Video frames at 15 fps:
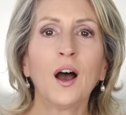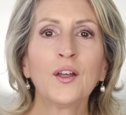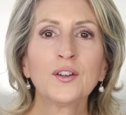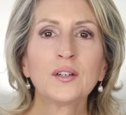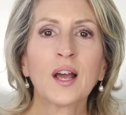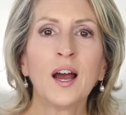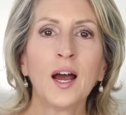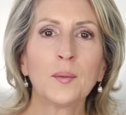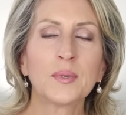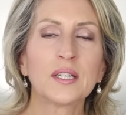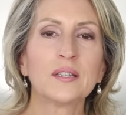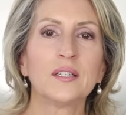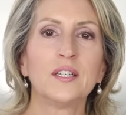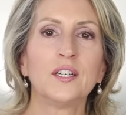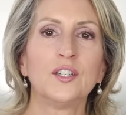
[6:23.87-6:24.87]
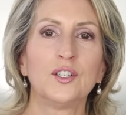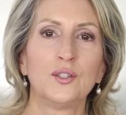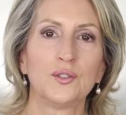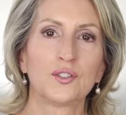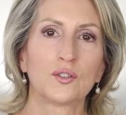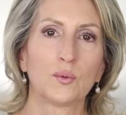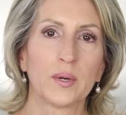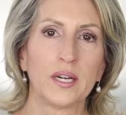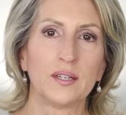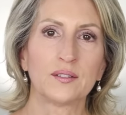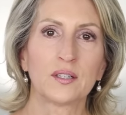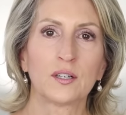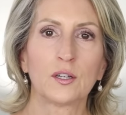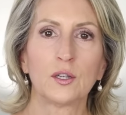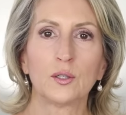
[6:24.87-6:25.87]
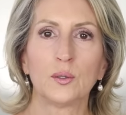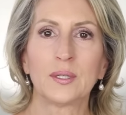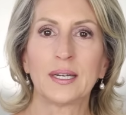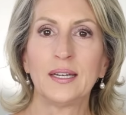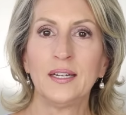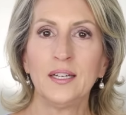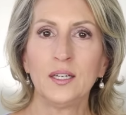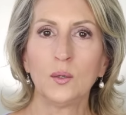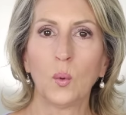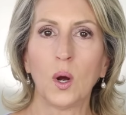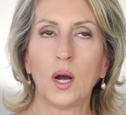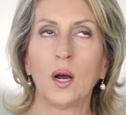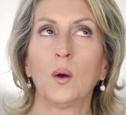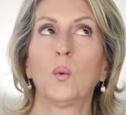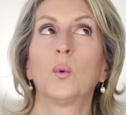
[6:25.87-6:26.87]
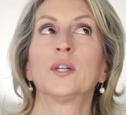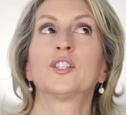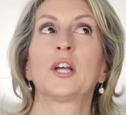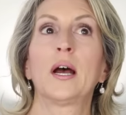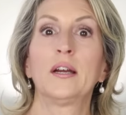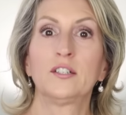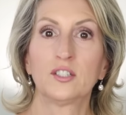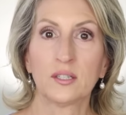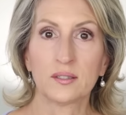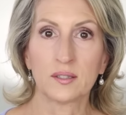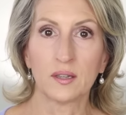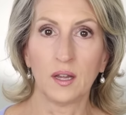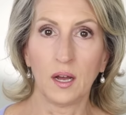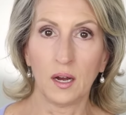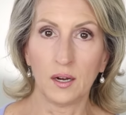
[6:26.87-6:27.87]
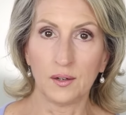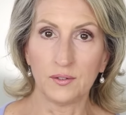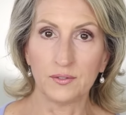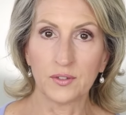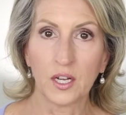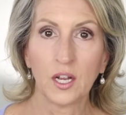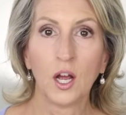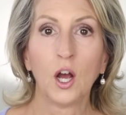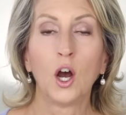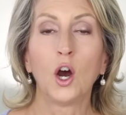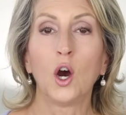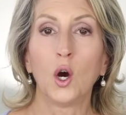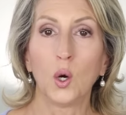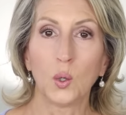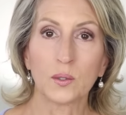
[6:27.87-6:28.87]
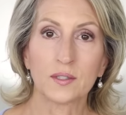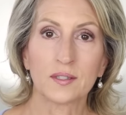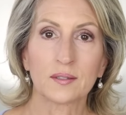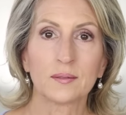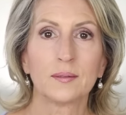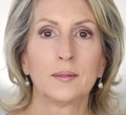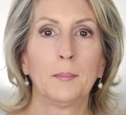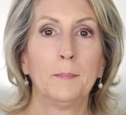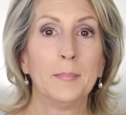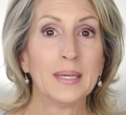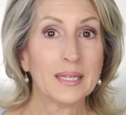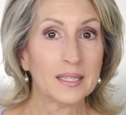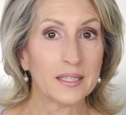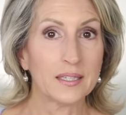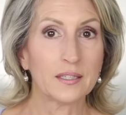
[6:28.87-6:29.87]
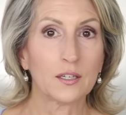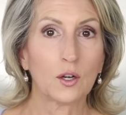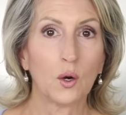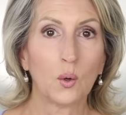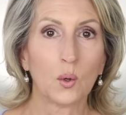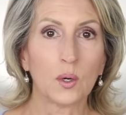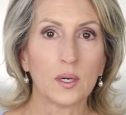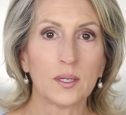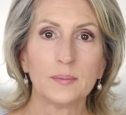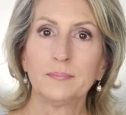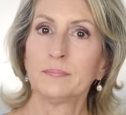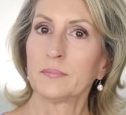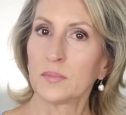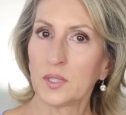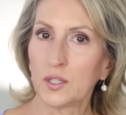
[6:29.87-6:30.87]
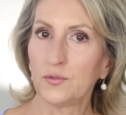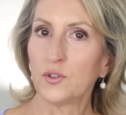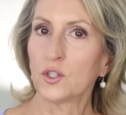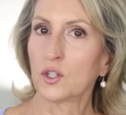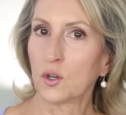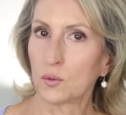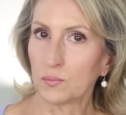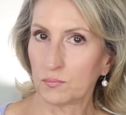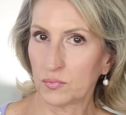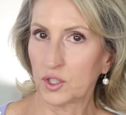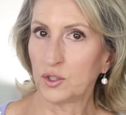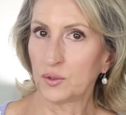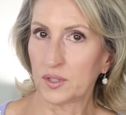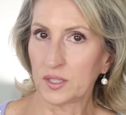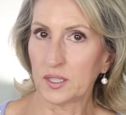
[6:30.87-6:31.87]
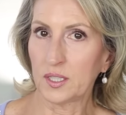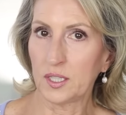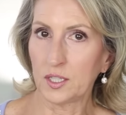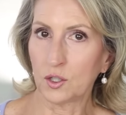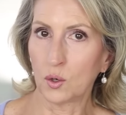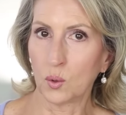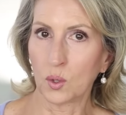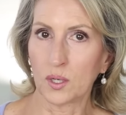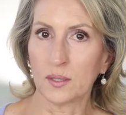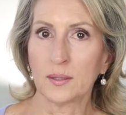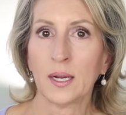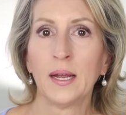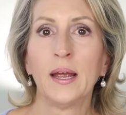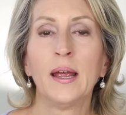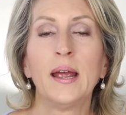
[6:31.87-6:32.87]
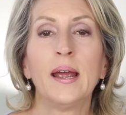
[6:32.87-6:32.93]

Other commonly used grains include quinoa, which I just love, oats, millet, corn, if you're choosing to eat corn,